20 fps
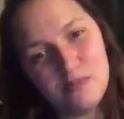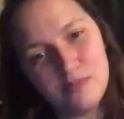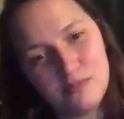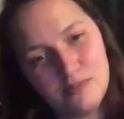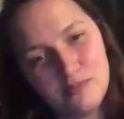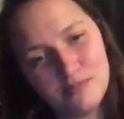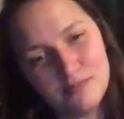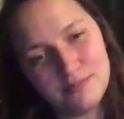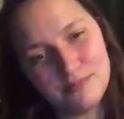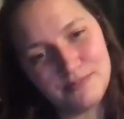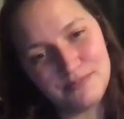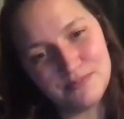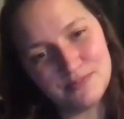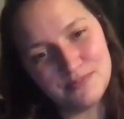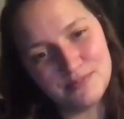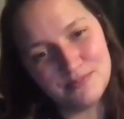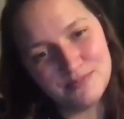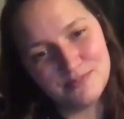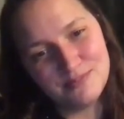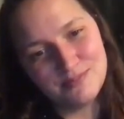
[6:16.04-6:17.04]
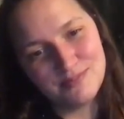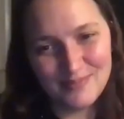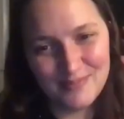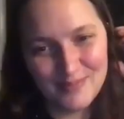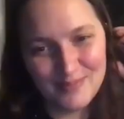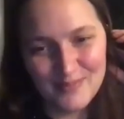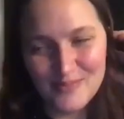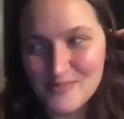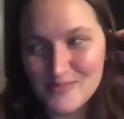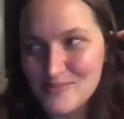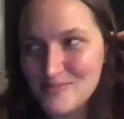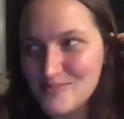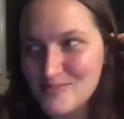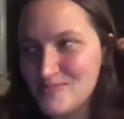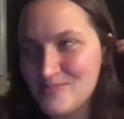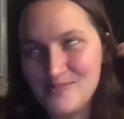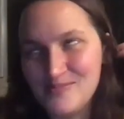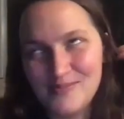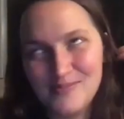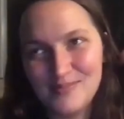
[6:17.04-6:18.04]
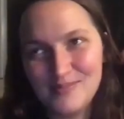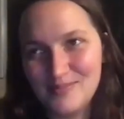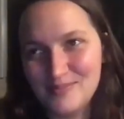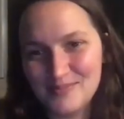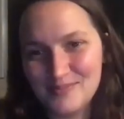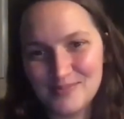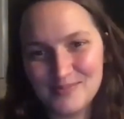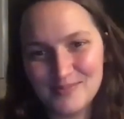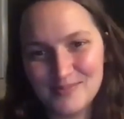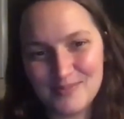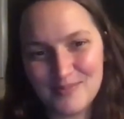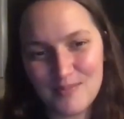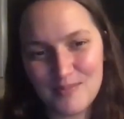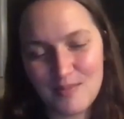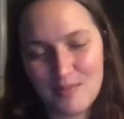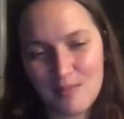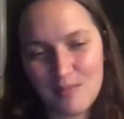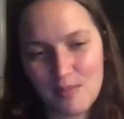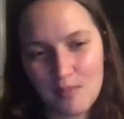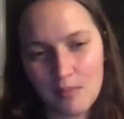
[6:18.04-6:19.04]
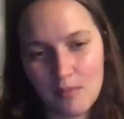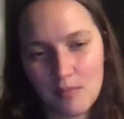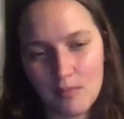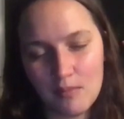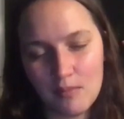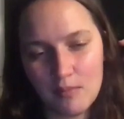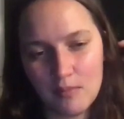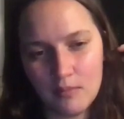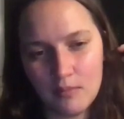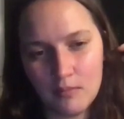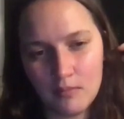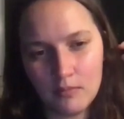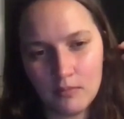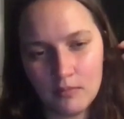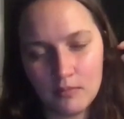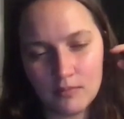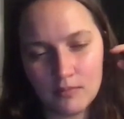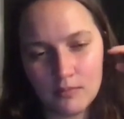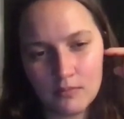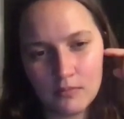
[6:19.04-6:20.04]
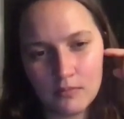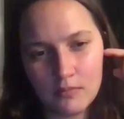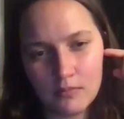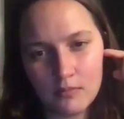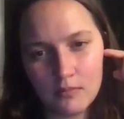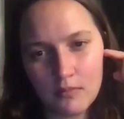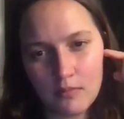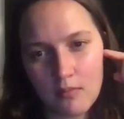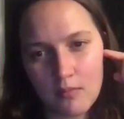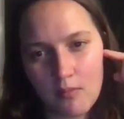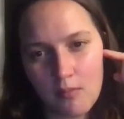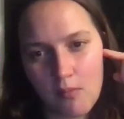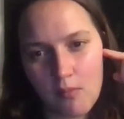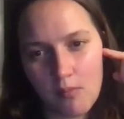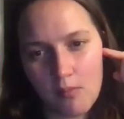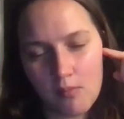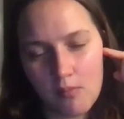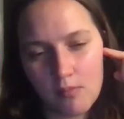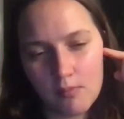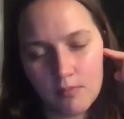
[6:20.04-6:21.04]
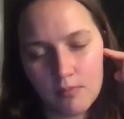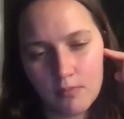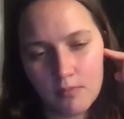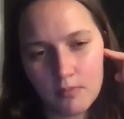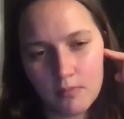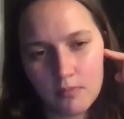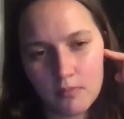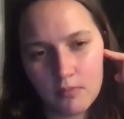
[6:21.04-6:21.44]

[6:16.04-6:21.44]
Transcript: [no speech]